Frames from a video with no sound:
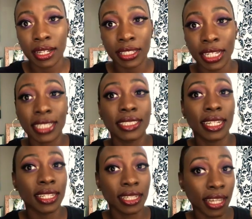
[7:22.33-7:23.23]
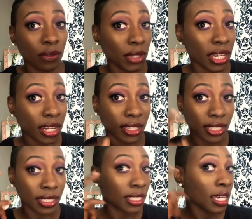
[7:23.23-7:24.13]
Like I said, it gave me kind of
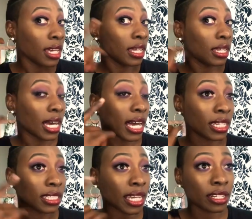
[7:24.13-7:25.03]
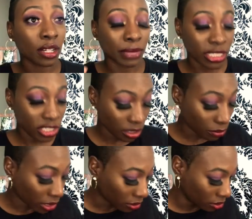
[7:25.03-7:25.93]
this highlight on my
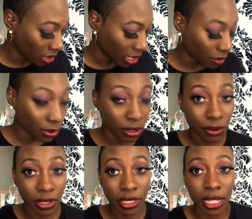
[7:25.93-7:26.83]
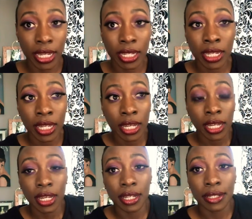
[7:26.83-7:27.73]
cheekbones that I really, really like.
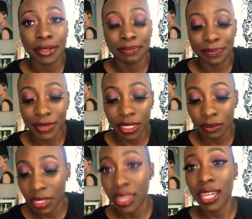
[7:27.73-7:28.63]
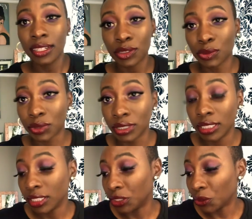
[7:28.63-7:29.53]
Oh man, that is
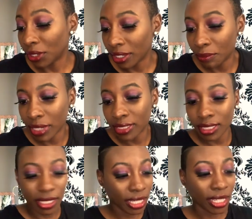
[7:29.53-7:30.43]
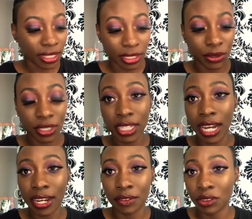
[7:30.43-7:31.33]
really annoying and messy. It literally
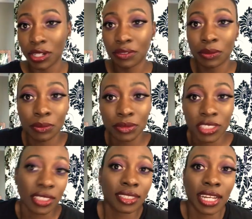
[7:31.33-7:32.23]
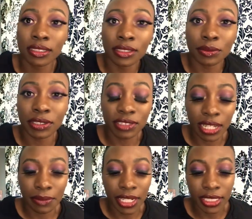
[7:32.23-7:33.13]
got everywhere from just that little bit of
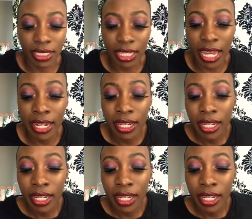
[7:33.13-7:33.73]
time that I did that.